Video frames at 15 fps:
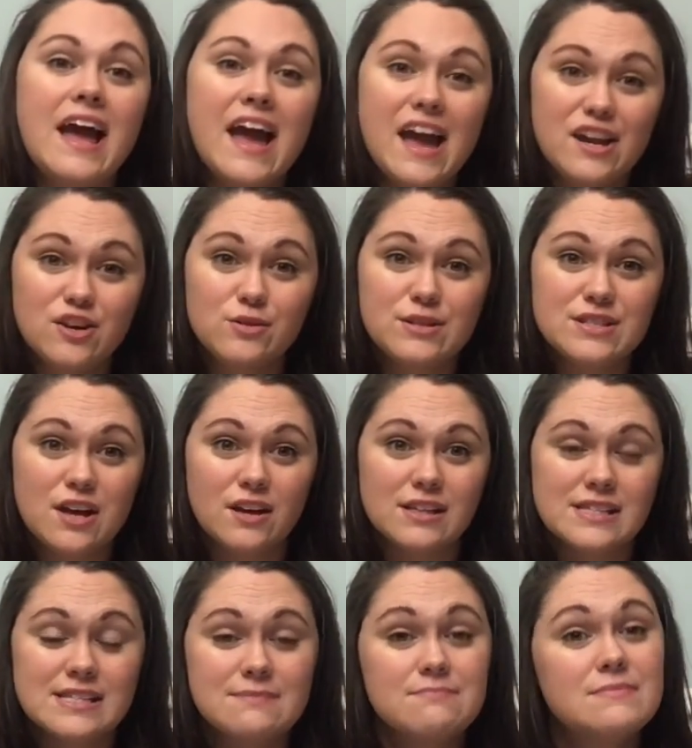And your
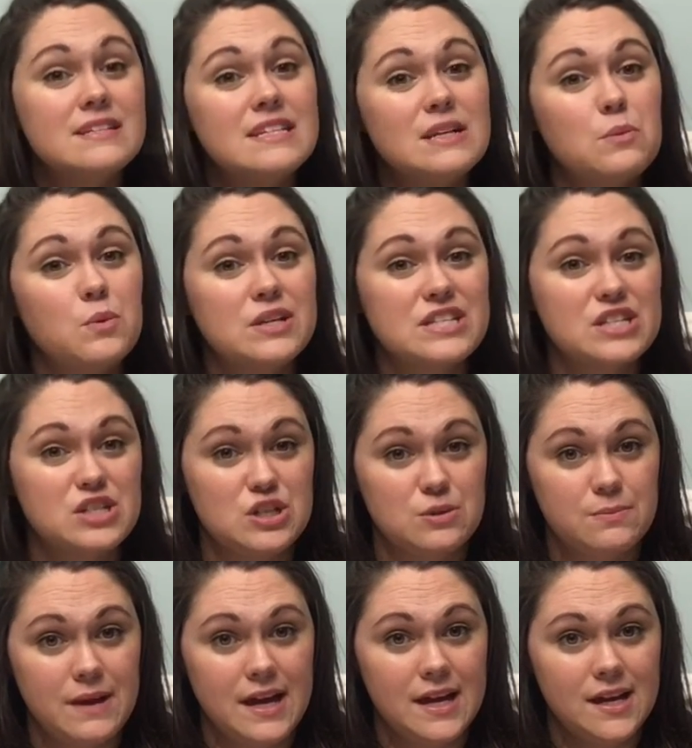results, was it too
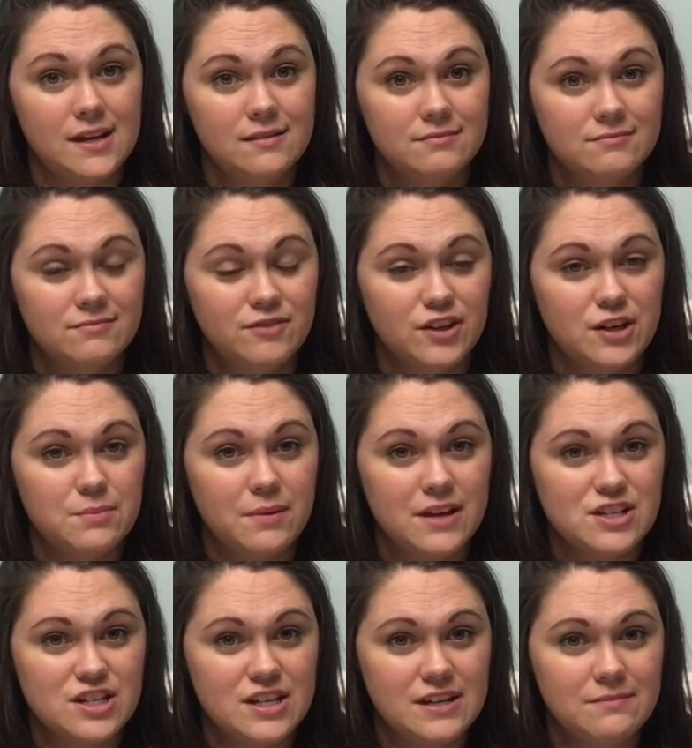big for your plushie?